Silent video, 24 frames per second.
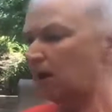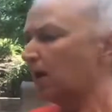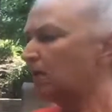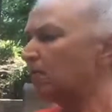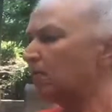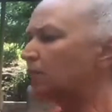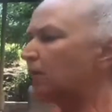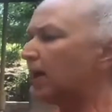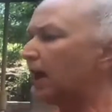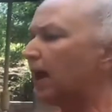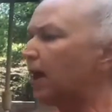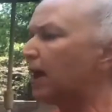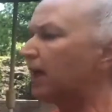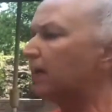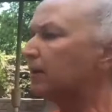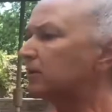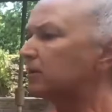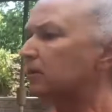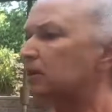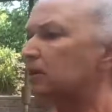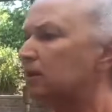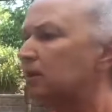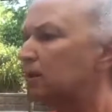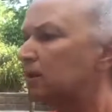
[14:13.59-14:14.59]
that
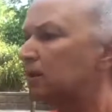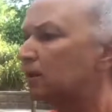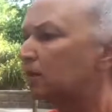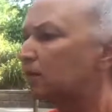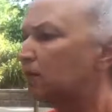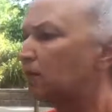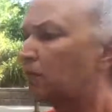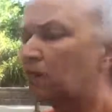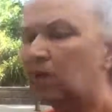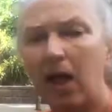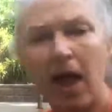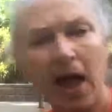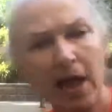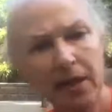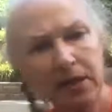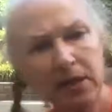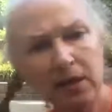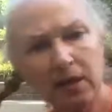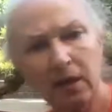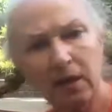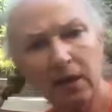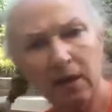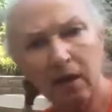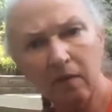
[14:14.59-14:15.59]
the
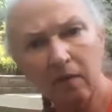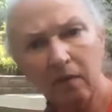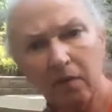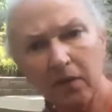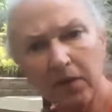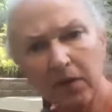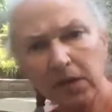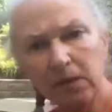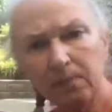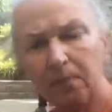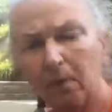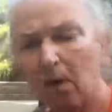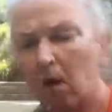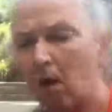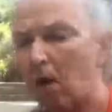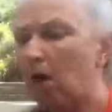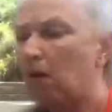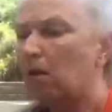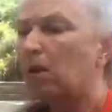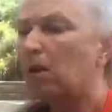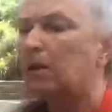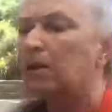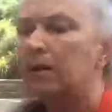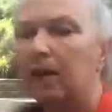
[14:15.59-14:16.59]
velocity of this
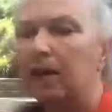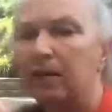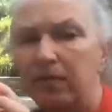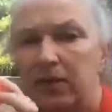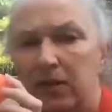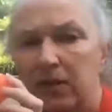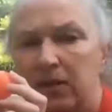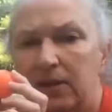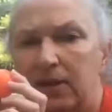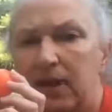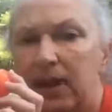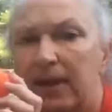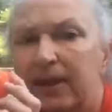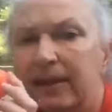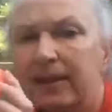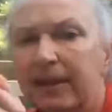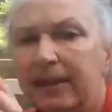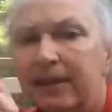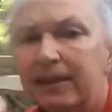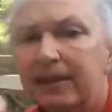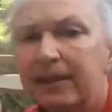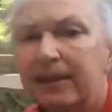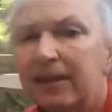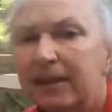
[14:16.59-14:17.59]
ball and this tiny,
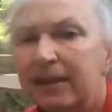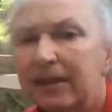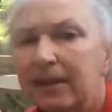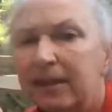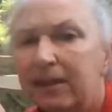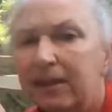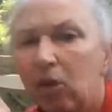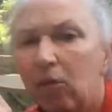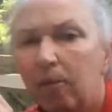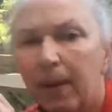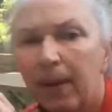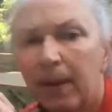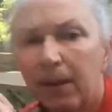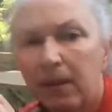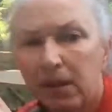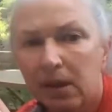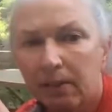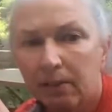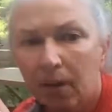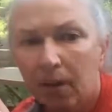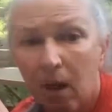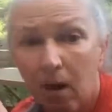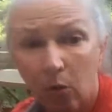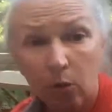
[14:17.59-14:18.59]
teeny little bouncy
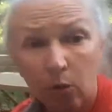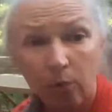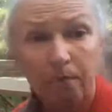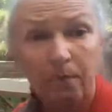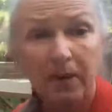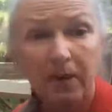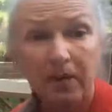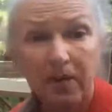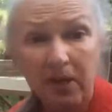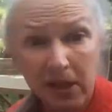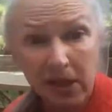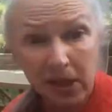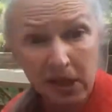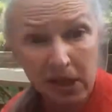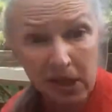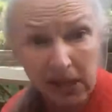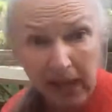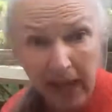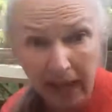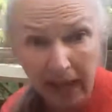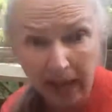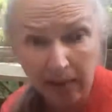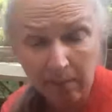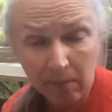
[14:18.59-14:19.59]
ball would be the
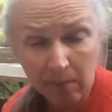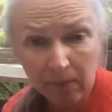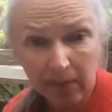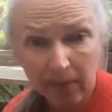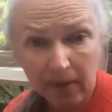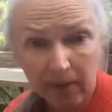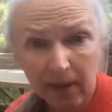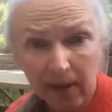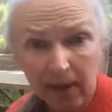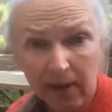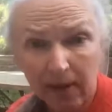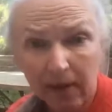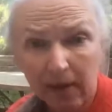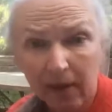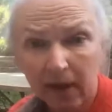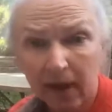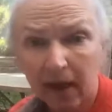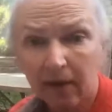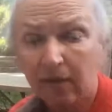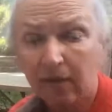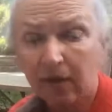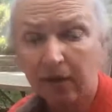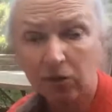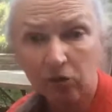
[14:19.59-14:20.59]
same
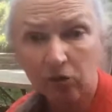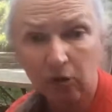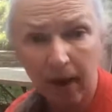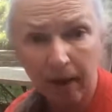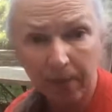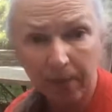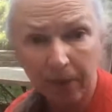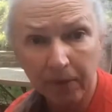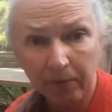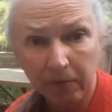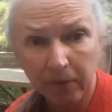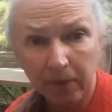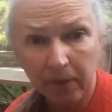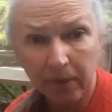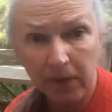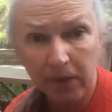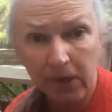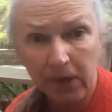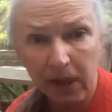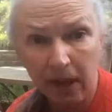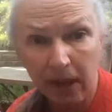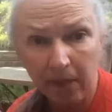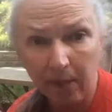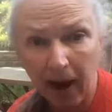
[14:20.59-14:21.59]
if I drop them from the
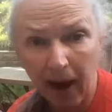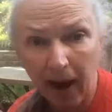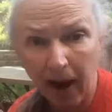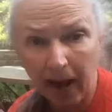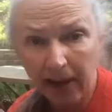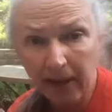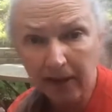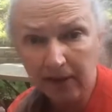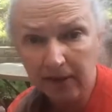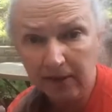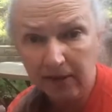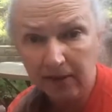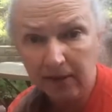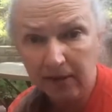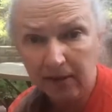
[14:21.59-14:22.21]
same height?